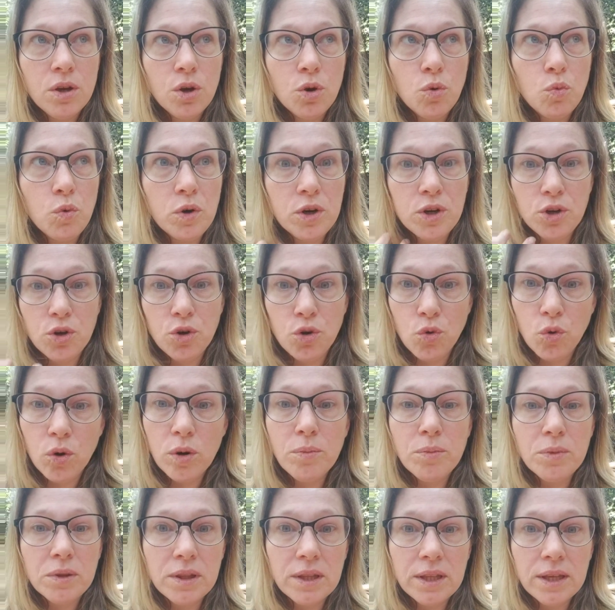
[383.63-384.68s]
where
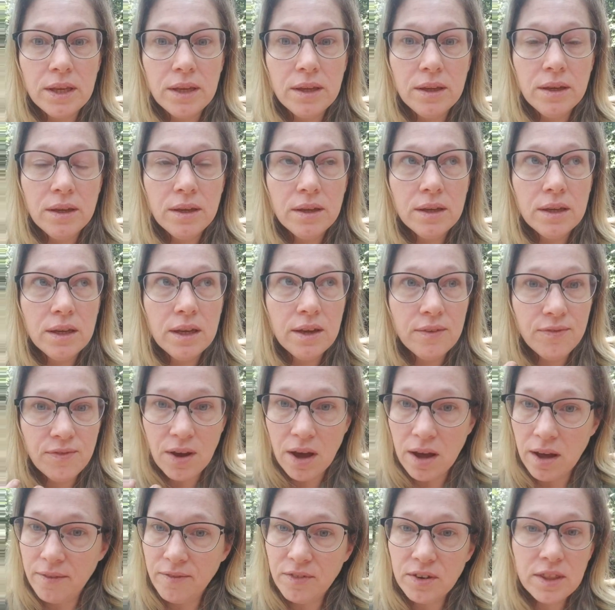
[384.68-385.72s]
normally, if
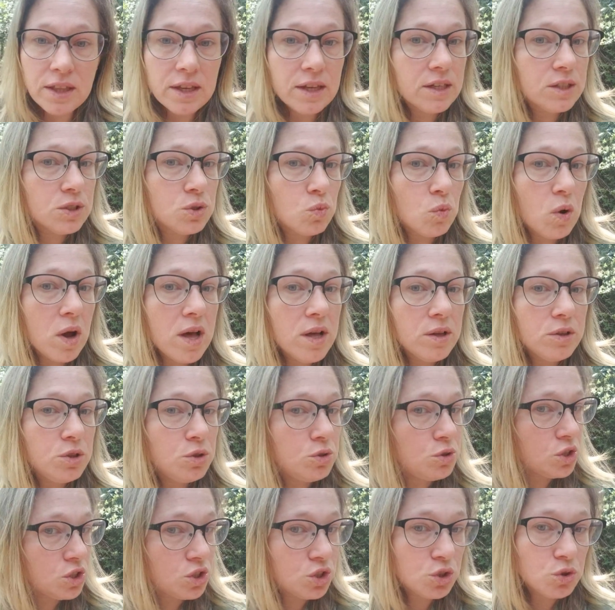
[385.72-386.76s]
everything is well, you
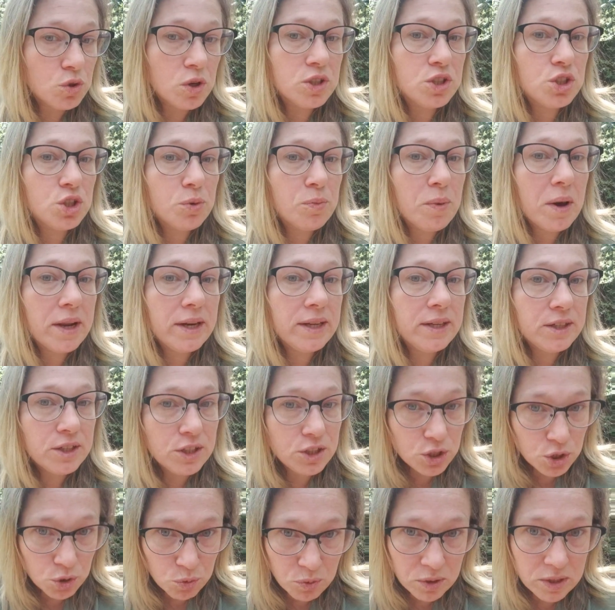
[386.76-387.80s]
just trust your body to
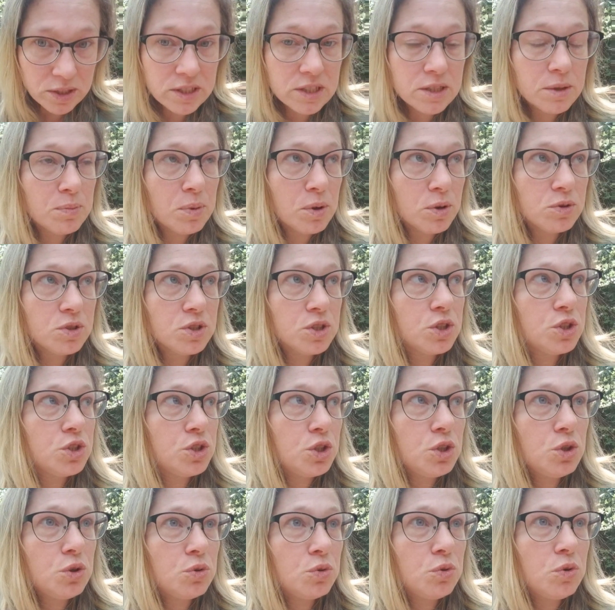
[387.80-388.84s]
do what it's supposed to
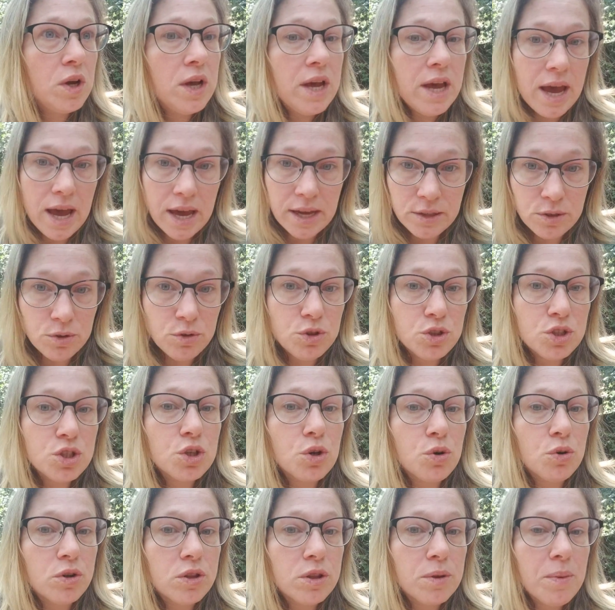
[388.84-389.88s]
do and you just
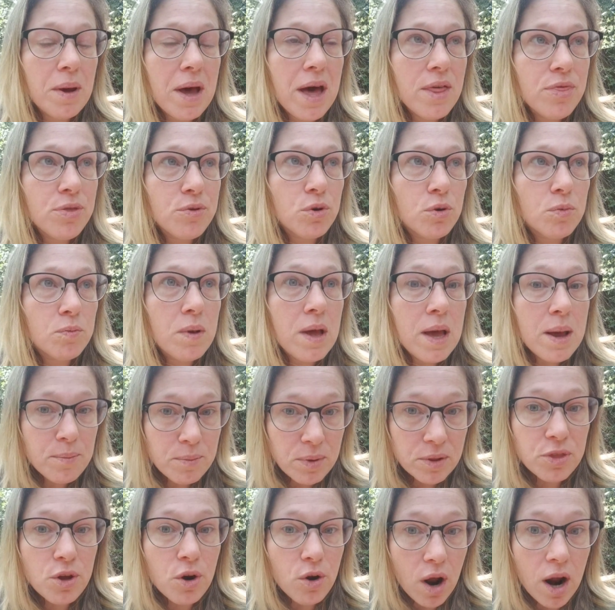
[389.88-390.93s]
go to the bathroom.
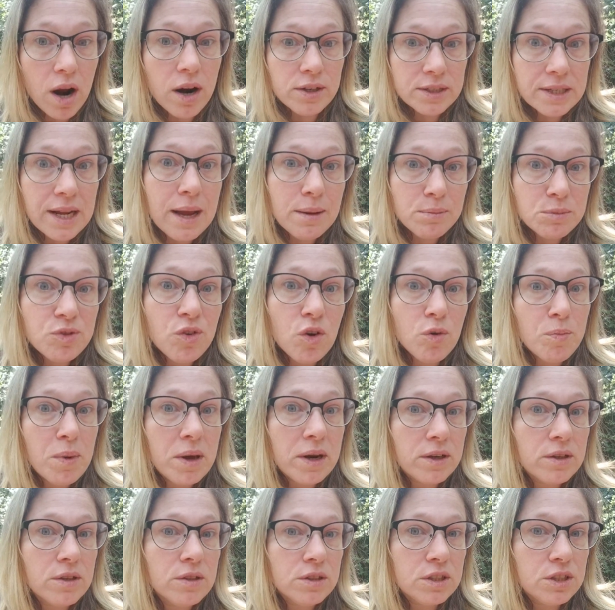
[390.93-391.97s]
But there are times for
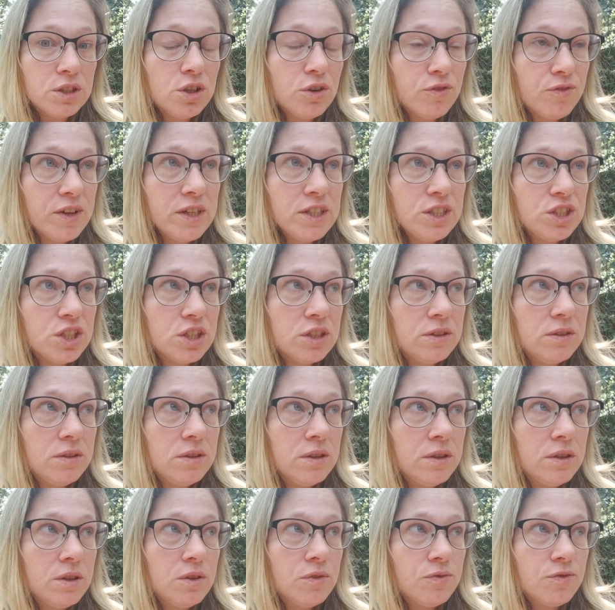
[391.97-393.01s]
medical intervention
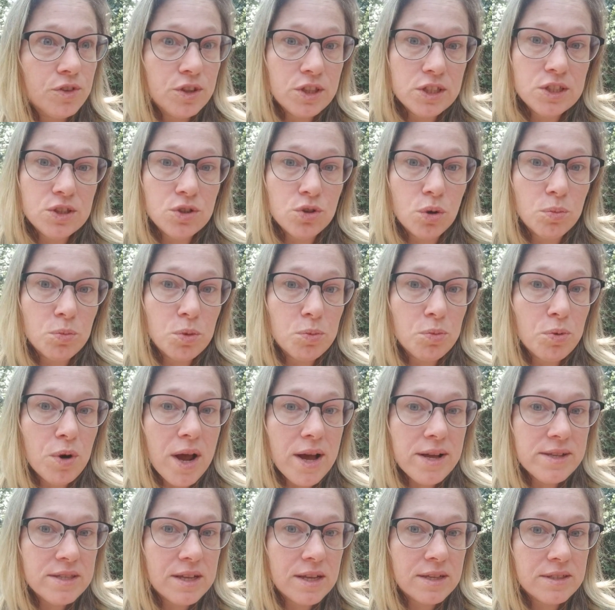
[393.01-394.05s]
for these normal
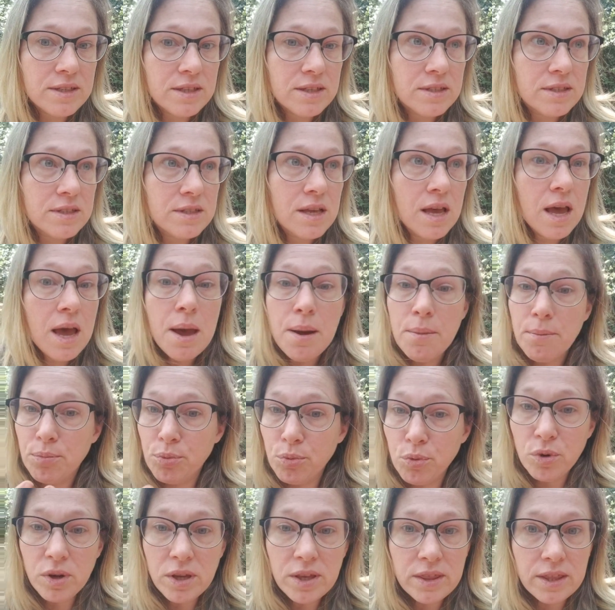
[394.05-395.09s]
processes.
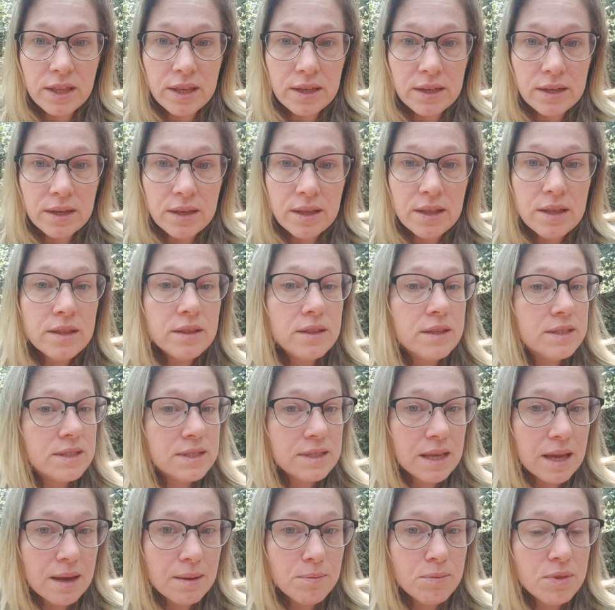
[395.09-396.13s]
Breathing, the
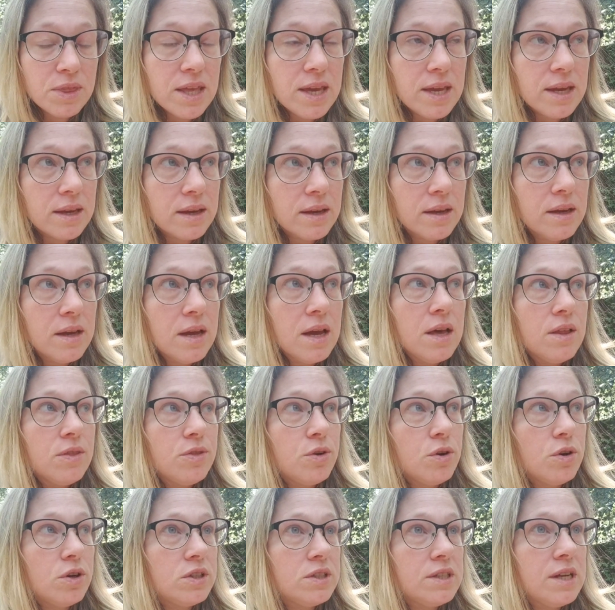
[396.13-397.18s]
same thing.
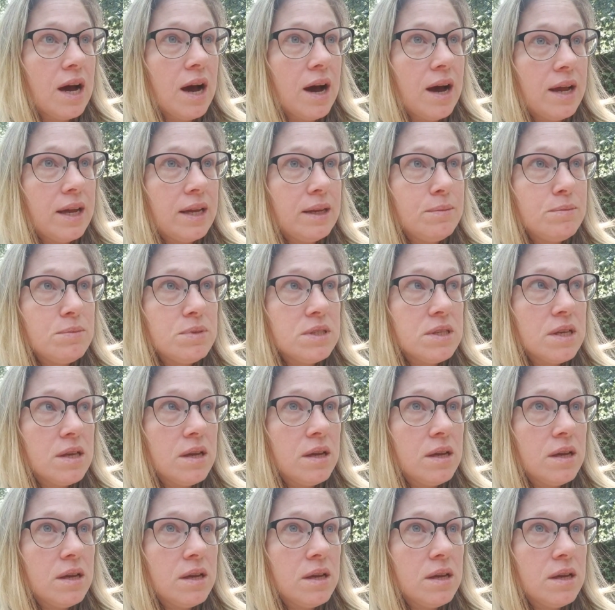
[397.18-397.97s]
There are times